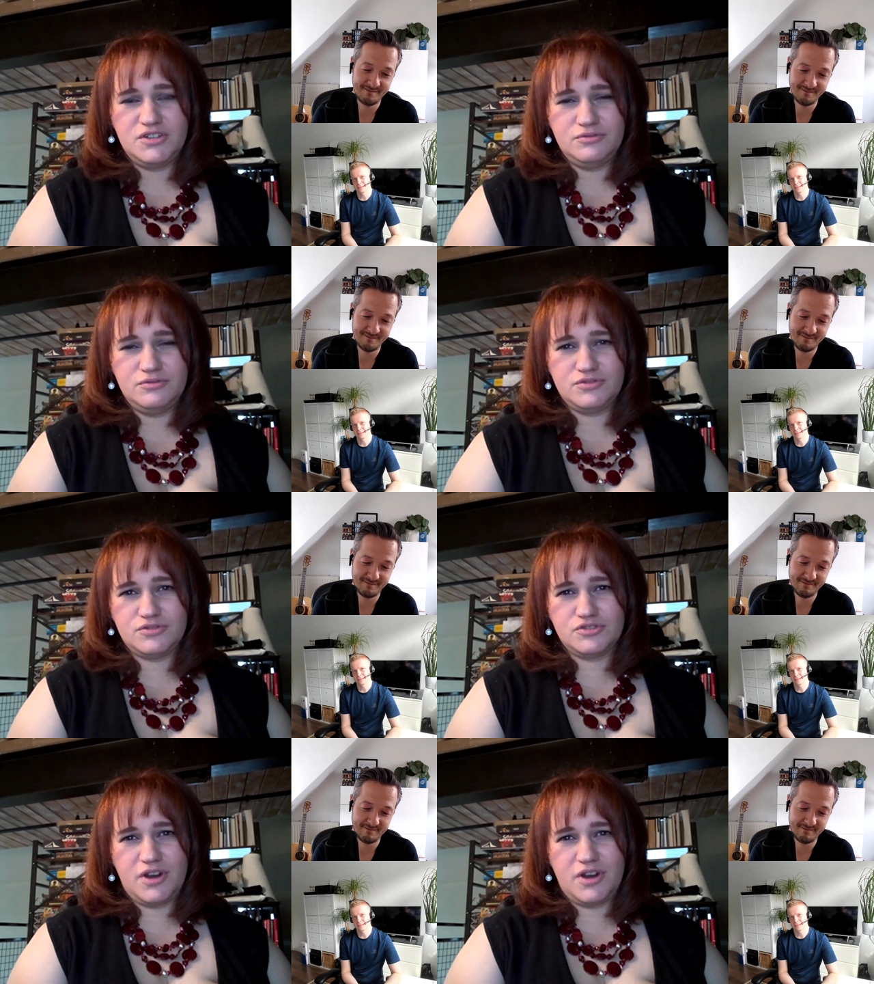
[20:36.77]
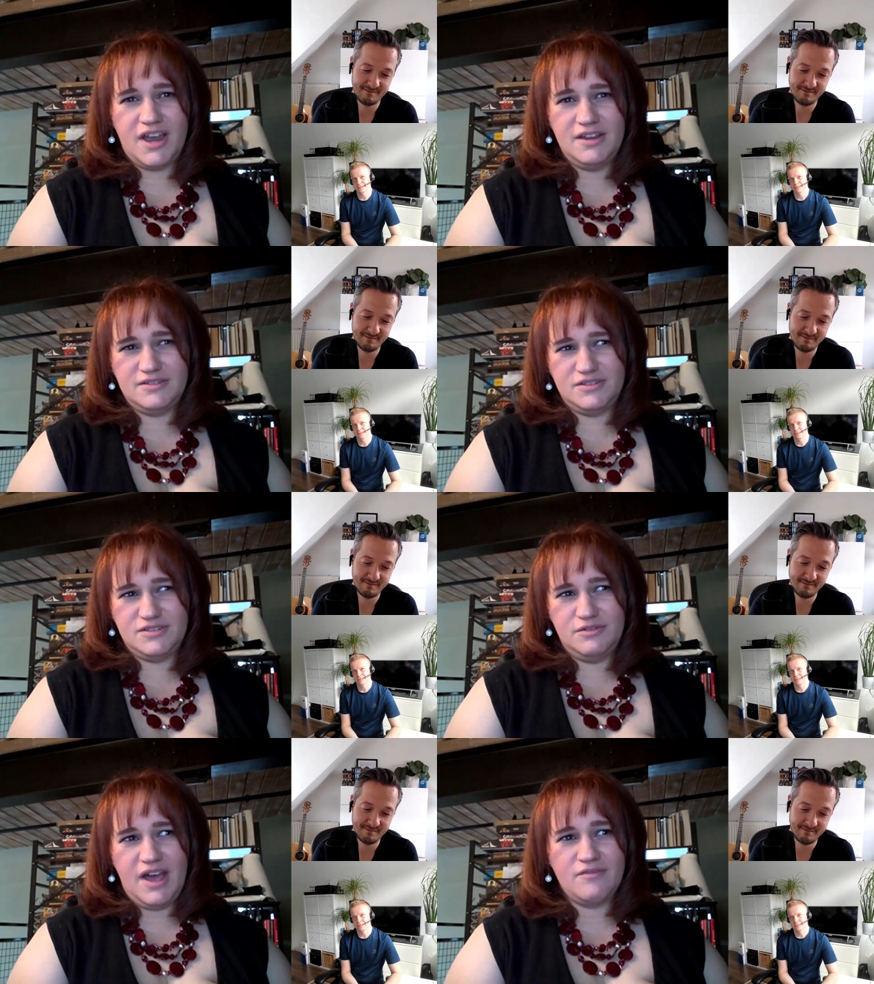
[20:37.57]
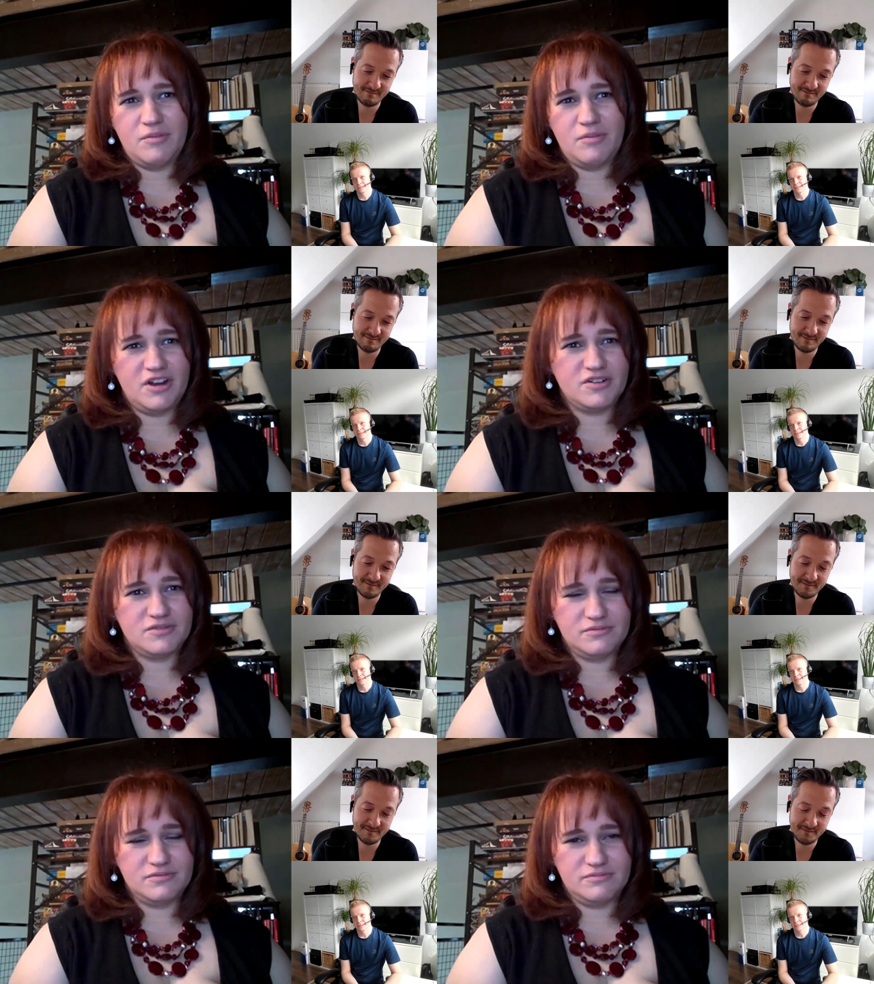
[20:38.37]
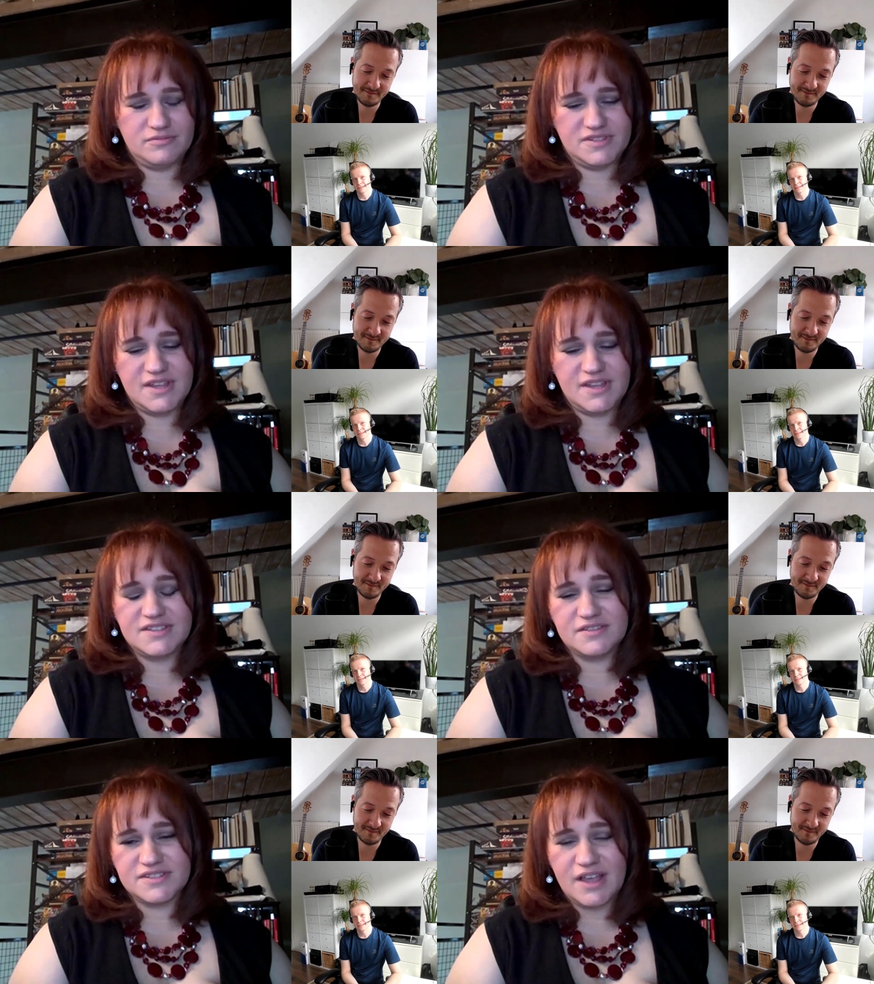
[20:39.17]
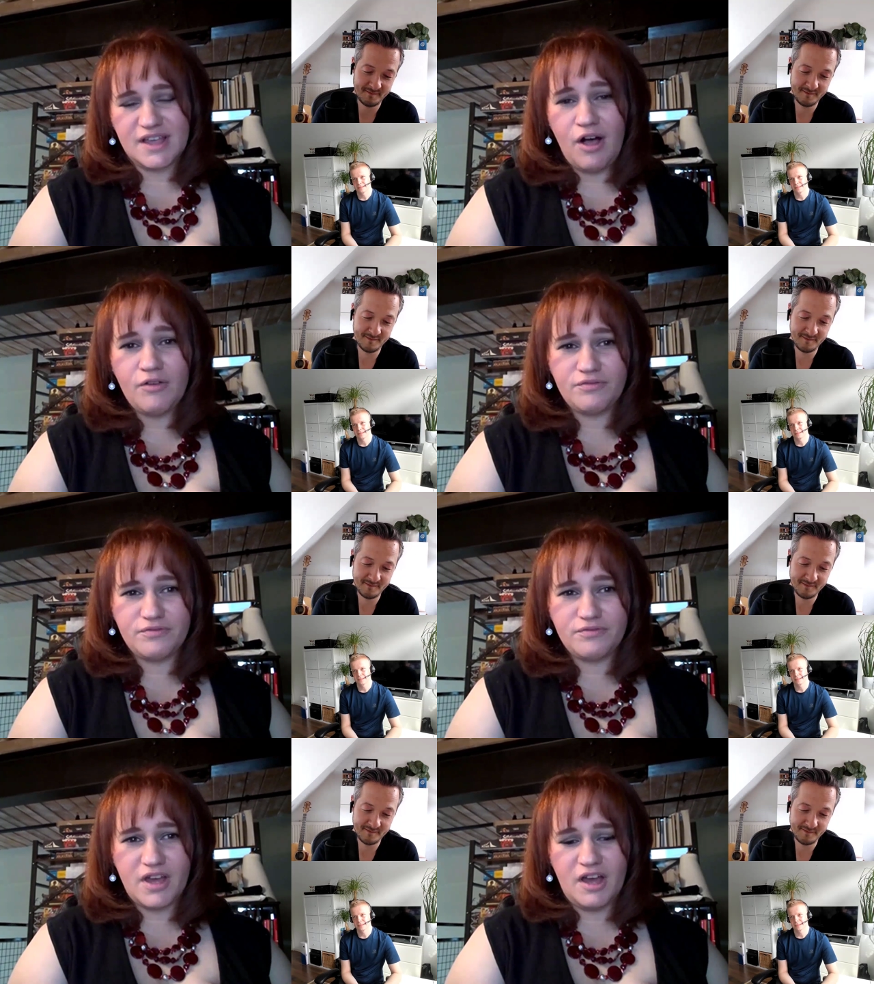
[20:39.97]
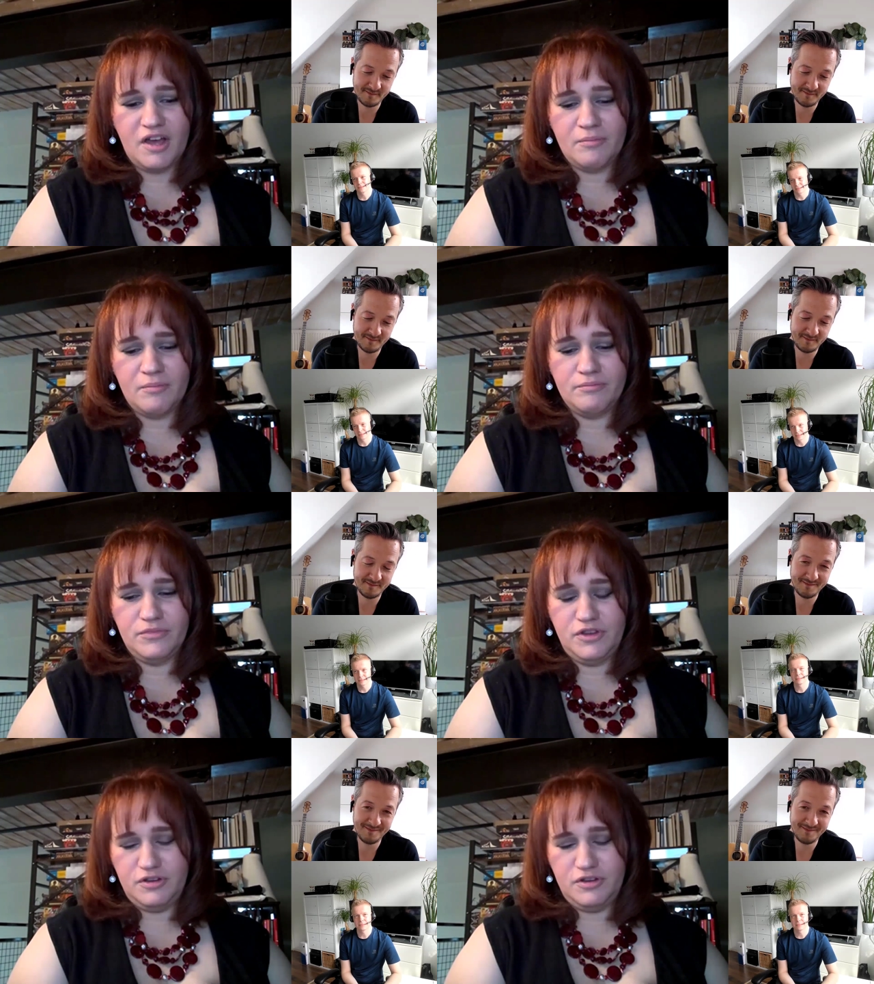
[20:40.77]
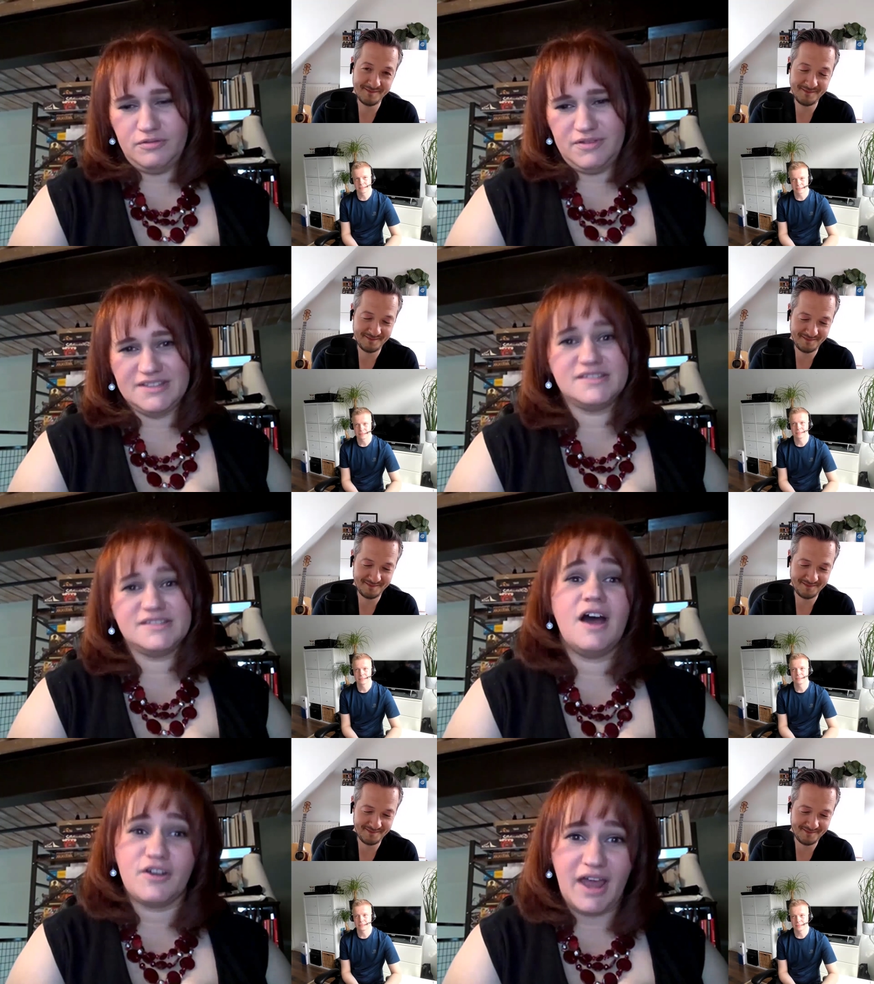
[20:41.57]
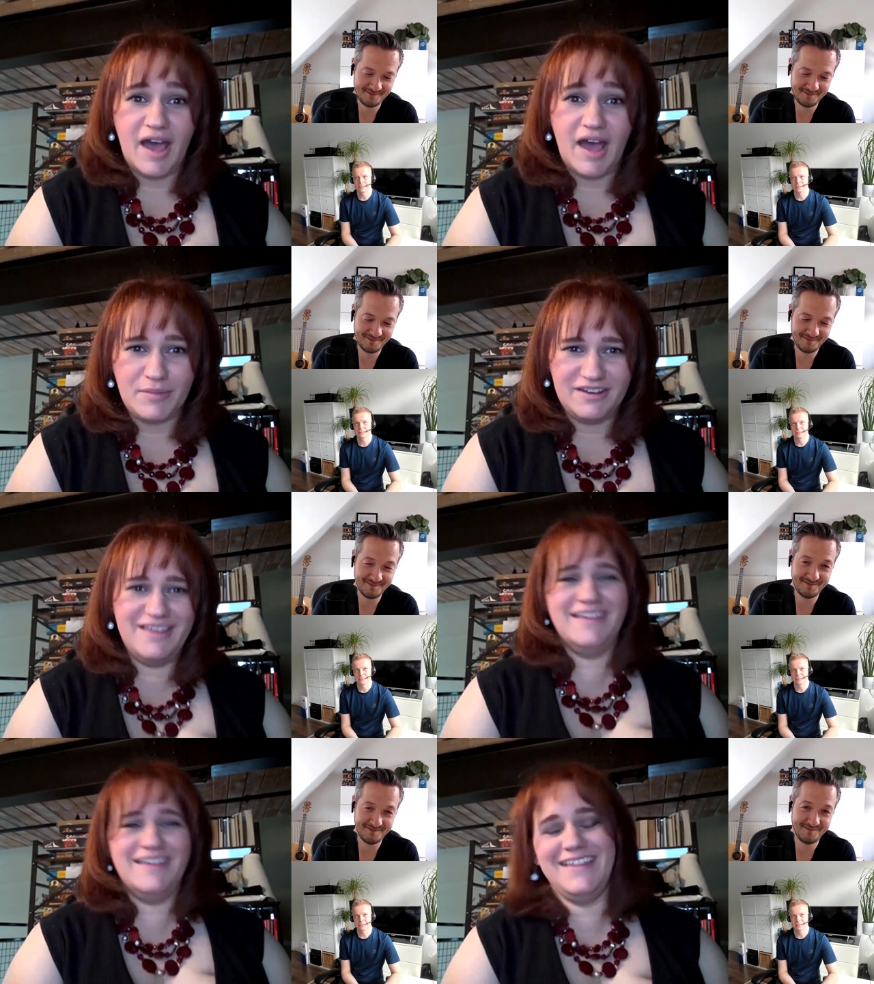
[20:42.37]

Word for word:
Speaker 1: to try to have a better sense of self, um, it's not going to happen.